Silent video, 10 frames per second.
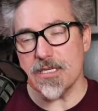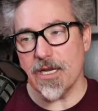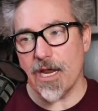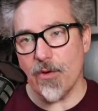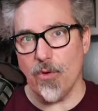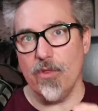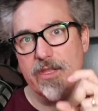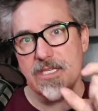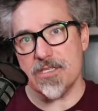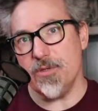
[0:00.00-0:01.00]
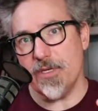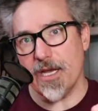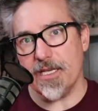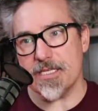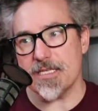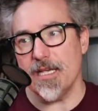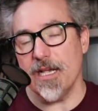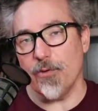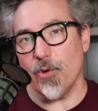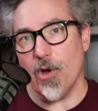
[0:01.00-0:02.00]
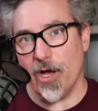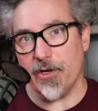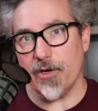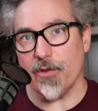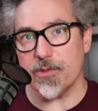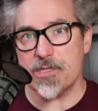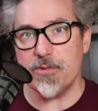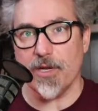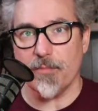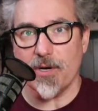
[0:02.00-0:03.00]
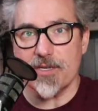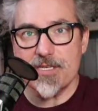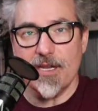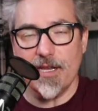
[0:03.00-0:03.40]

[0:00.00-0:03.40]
You got to roll these 2 dice and roll under those 2 numbers.